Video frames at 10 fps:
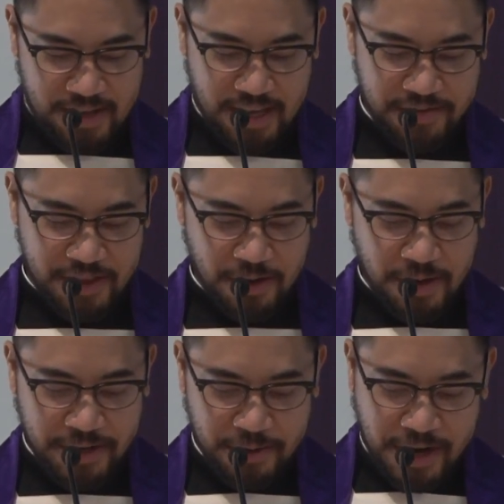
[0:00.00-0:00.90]
Even
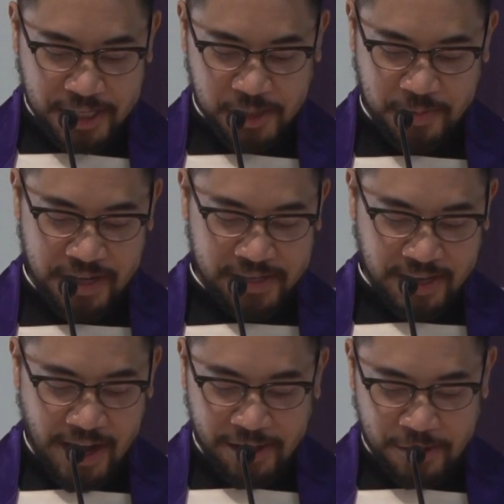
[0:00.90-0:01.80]
though I do not speak
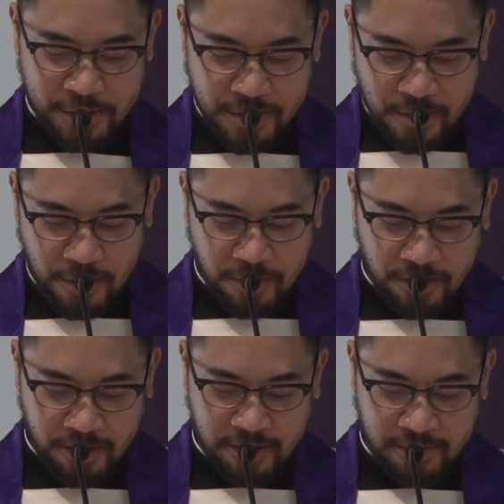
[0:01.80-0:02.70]
Tagalog
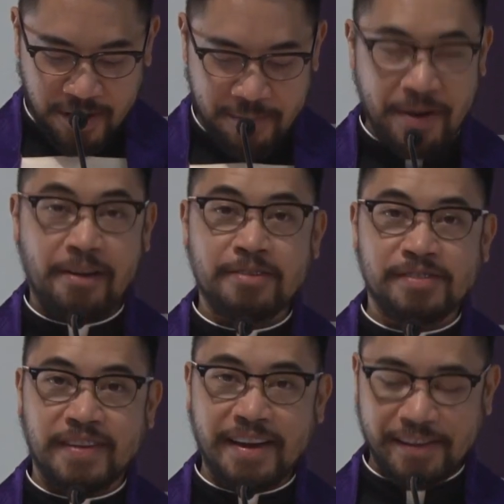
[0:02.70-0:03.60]
or my
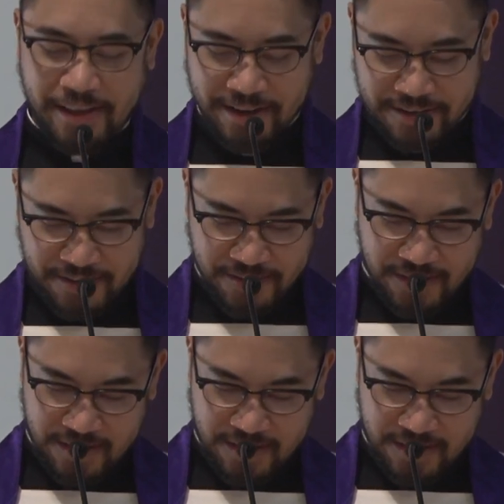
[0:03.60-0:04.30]
parents' dialect,